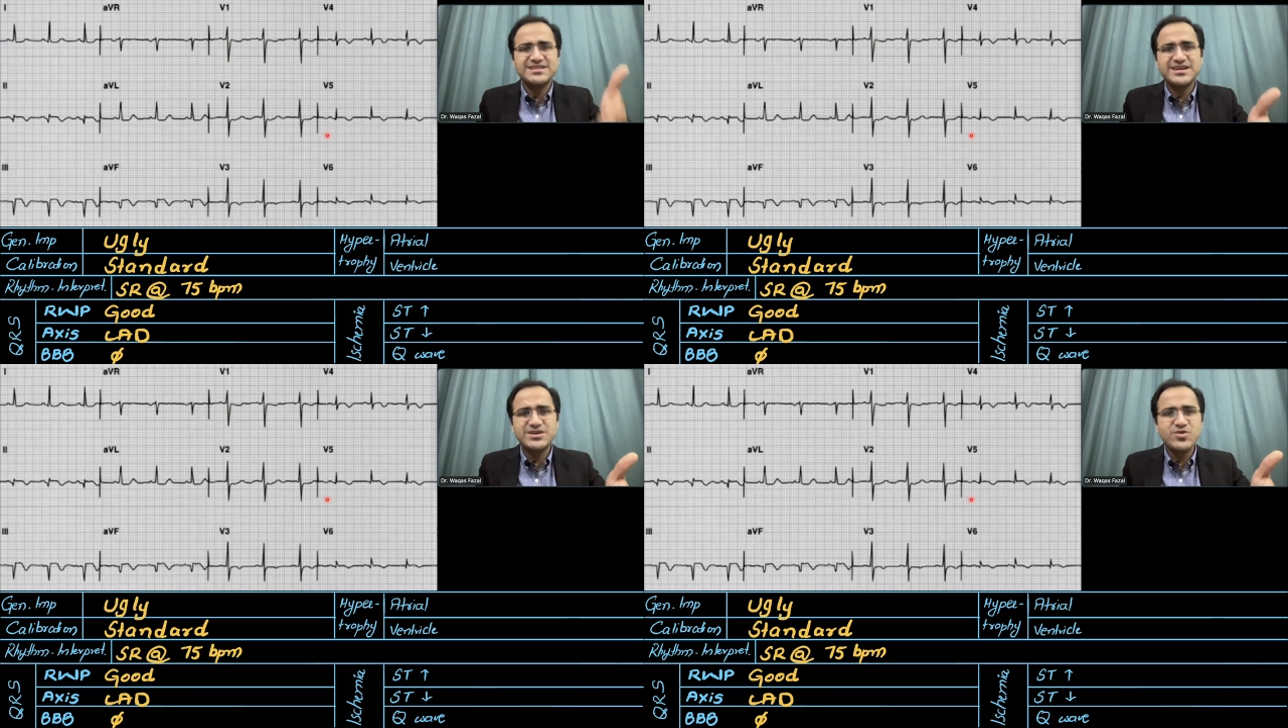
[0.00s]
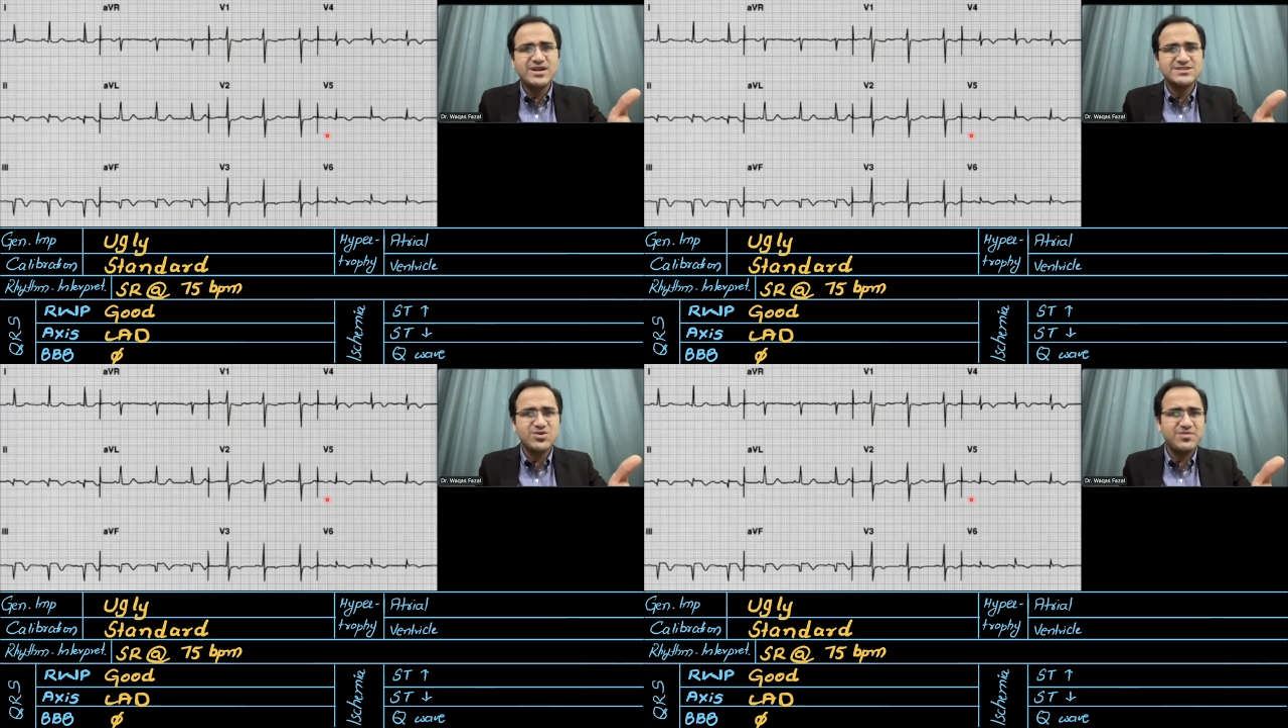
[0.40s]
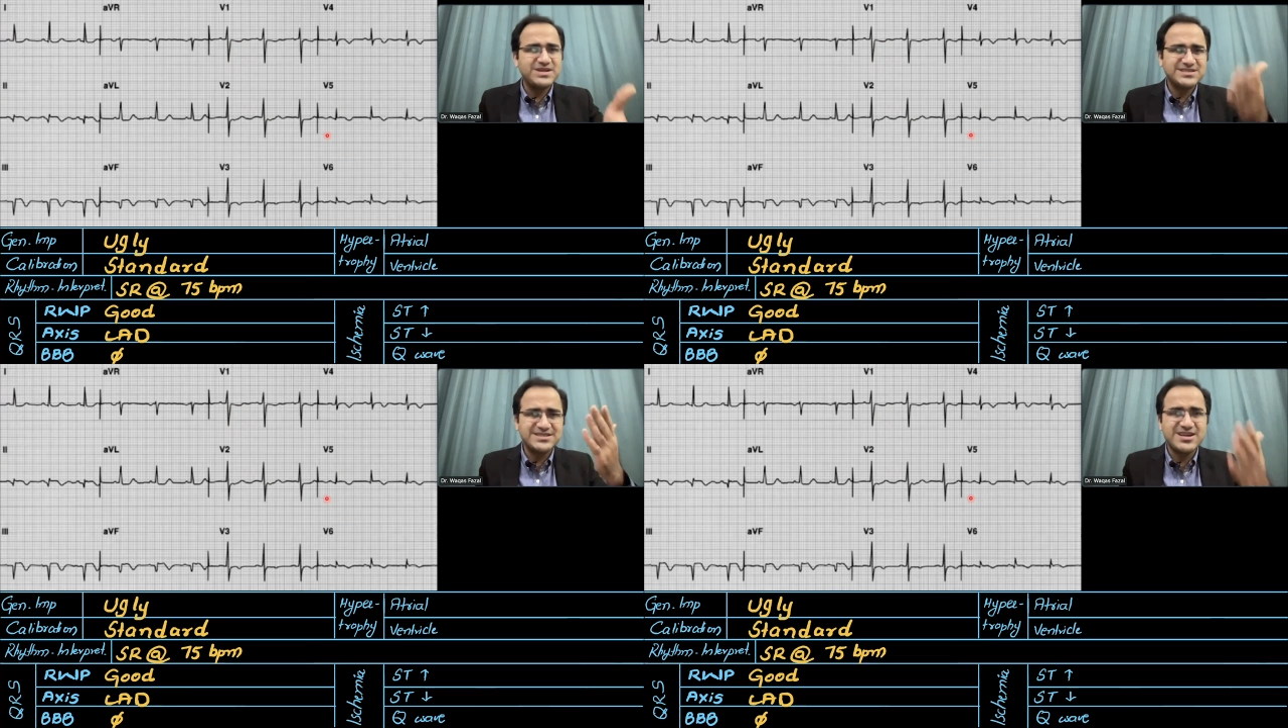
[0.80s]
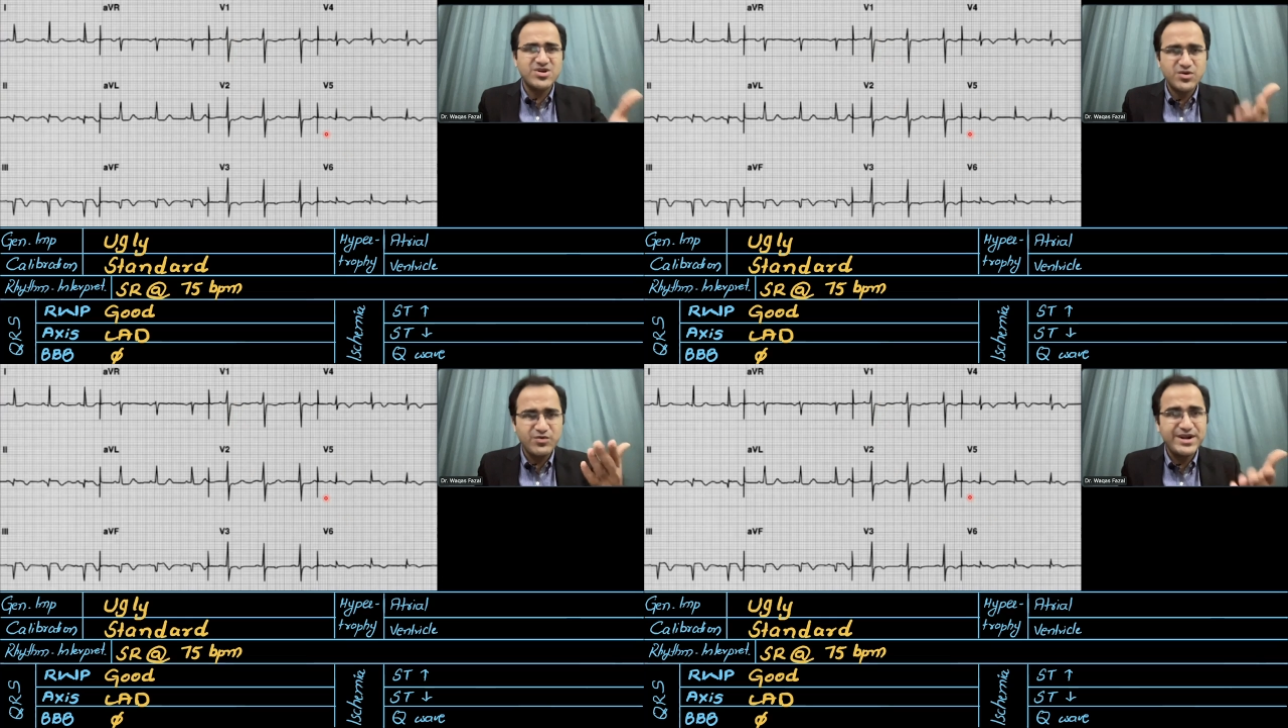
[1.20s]
the QRS complexes are
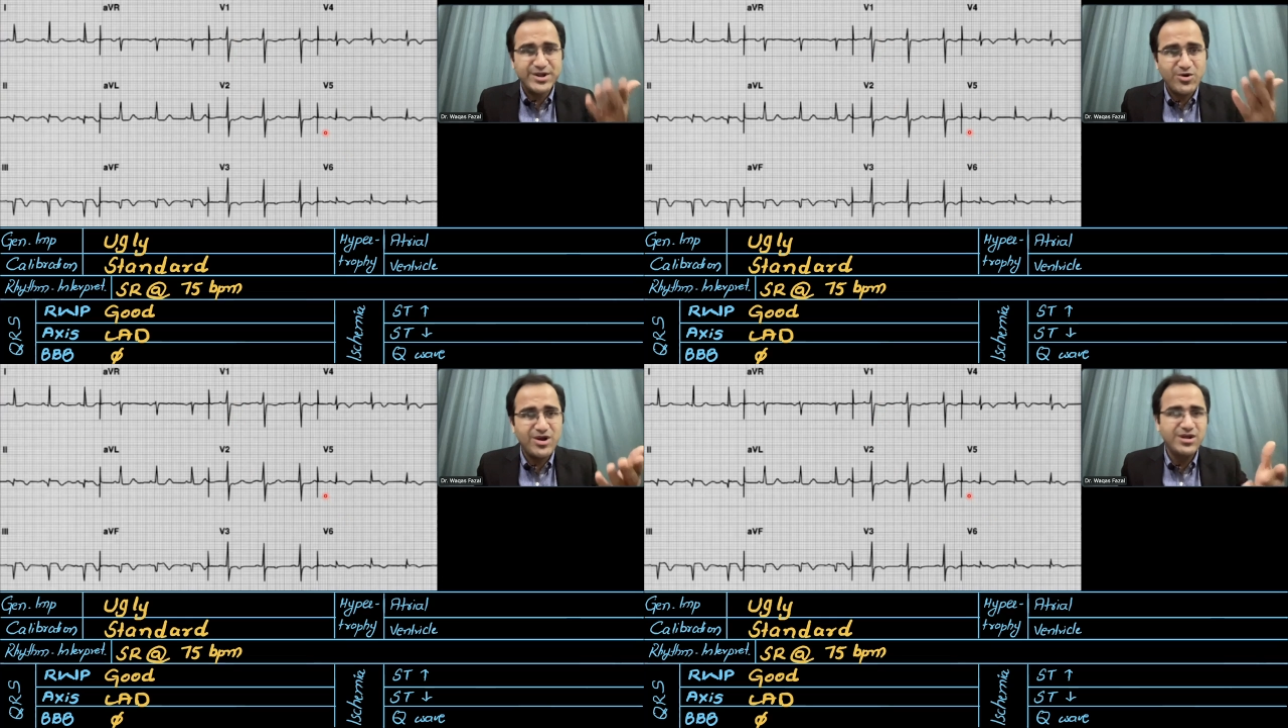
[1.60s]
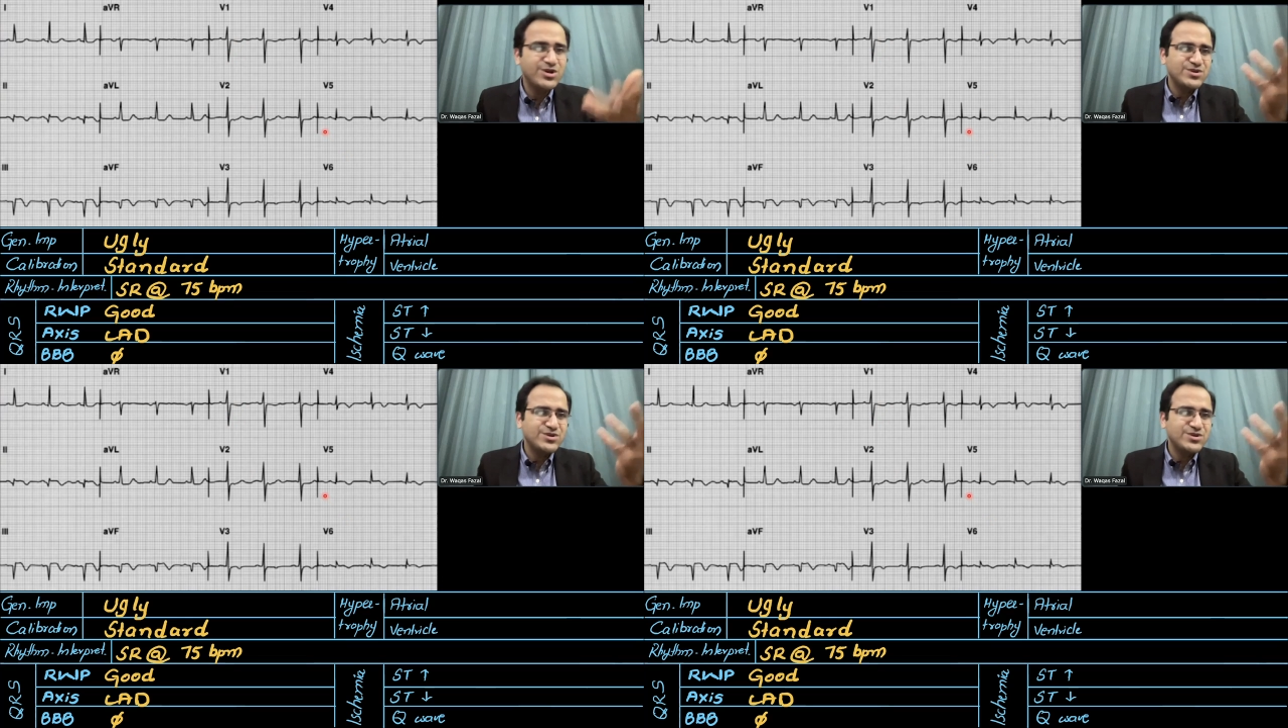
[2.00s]
not very tall.